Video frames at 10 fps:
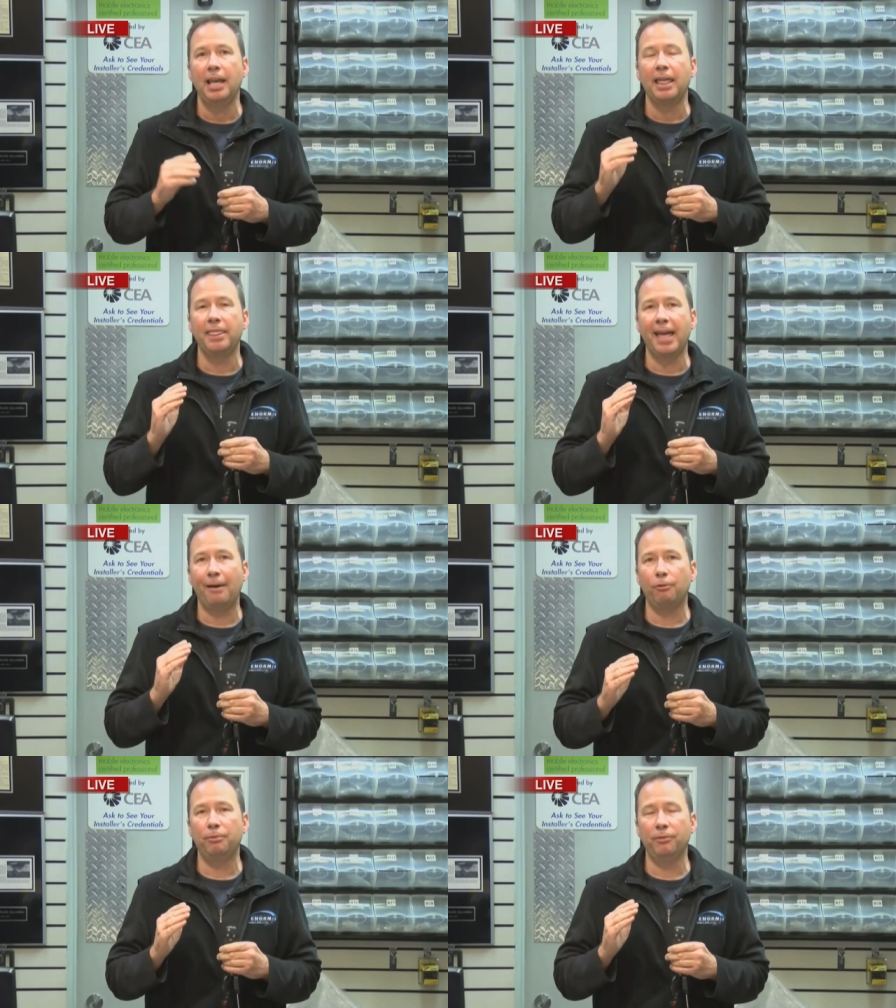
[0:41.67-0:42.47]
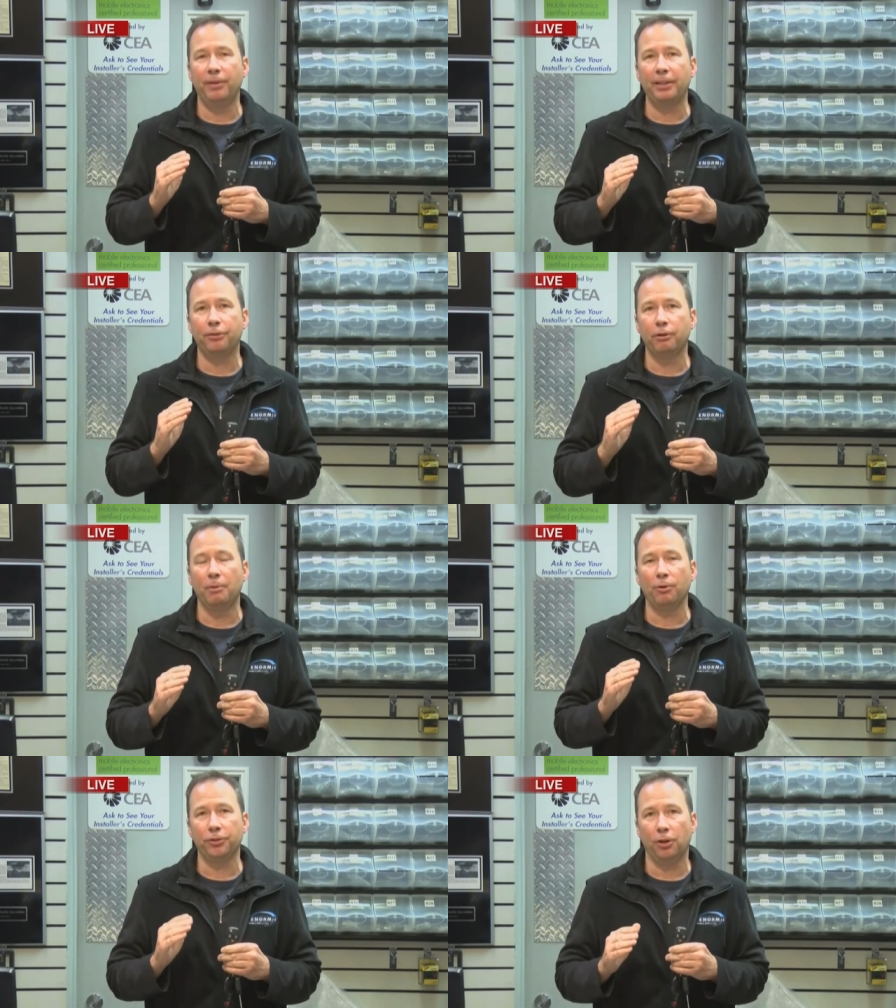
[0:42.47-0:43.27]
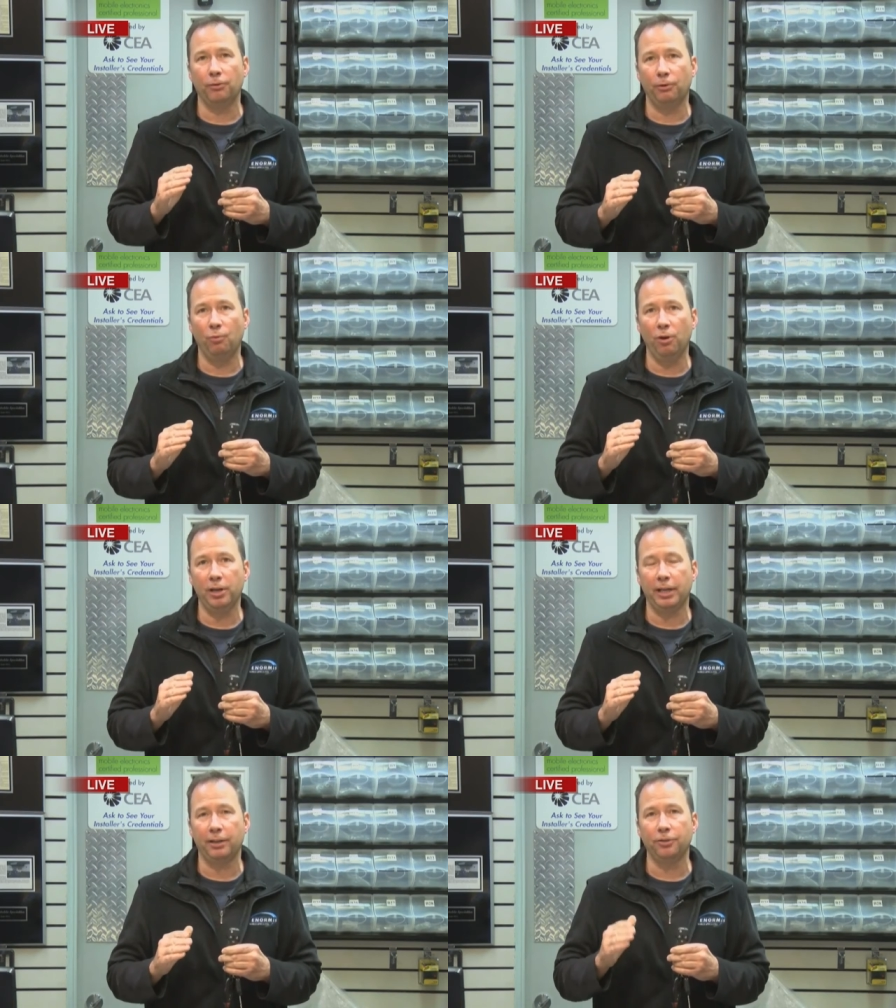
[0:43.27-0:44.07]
that will prevent the remote start from working.